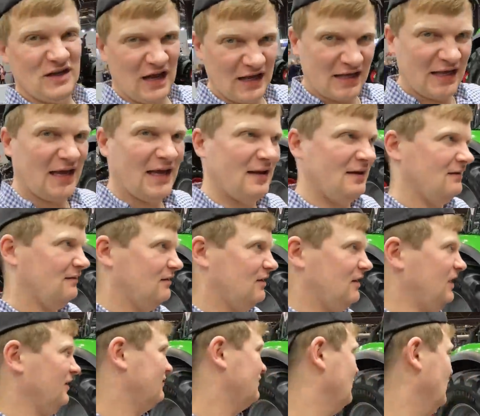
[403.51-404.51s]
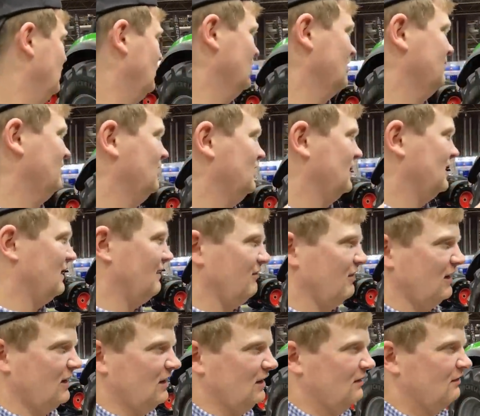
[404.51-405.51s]
Again, it's the Hurleyman, you can have
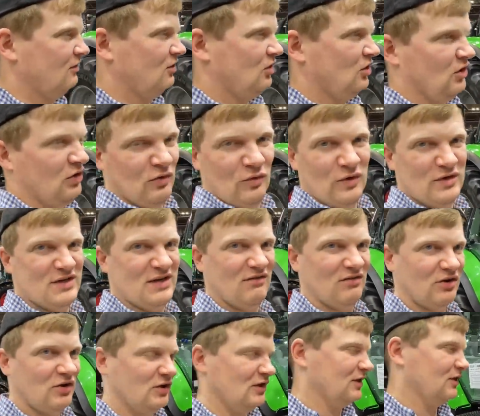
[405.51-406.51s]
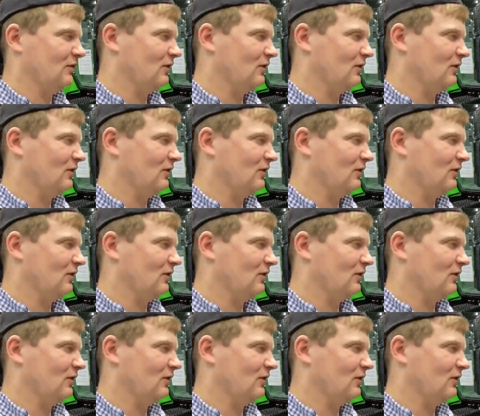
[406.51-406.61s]
it in whichever colour you